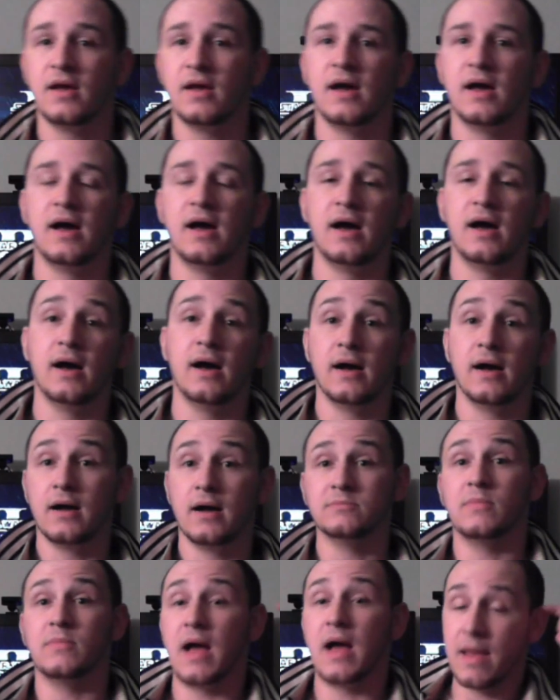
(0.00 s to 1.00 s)

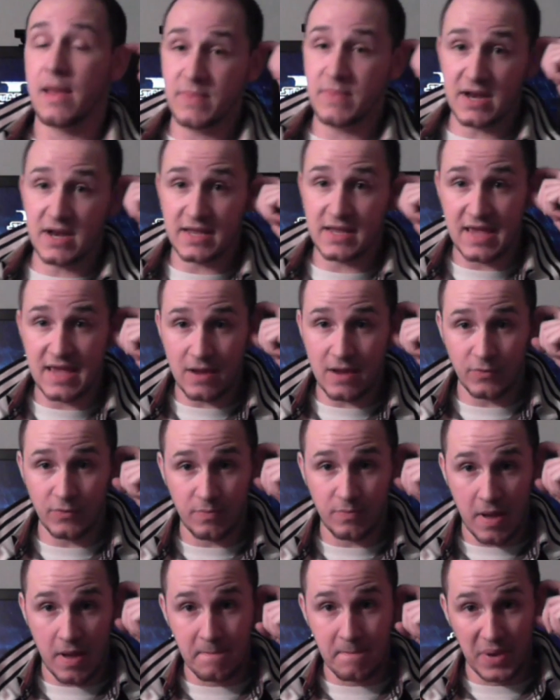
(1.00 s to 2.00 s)
I meet again
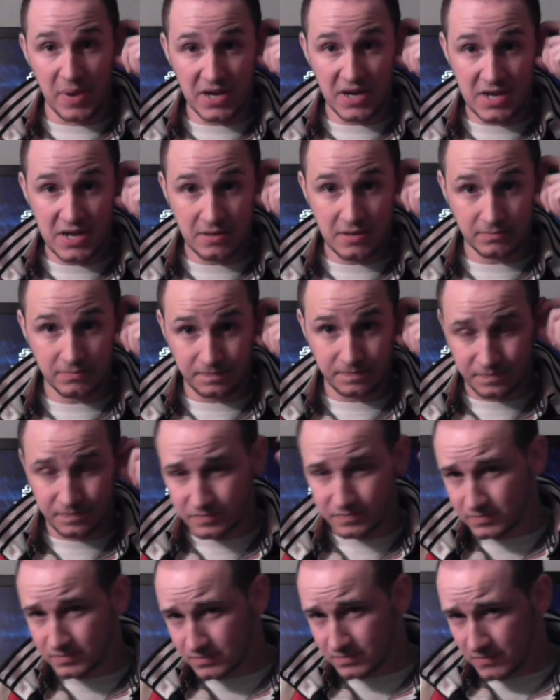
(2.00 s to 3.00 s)
with my buddy
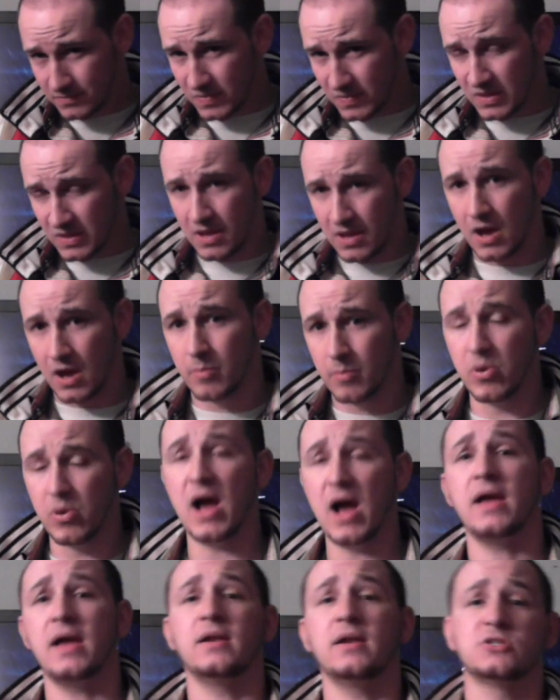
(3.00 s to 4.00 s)

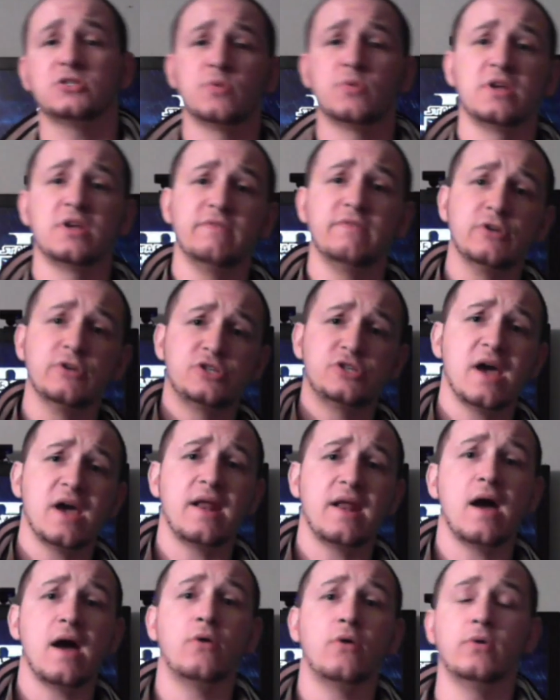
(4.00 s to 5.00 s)
Brian. Just want to give you a
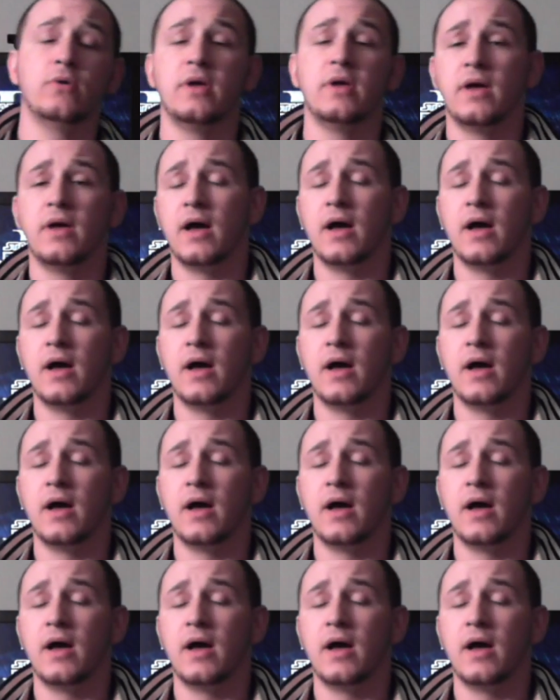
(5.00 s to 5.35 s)
shout out.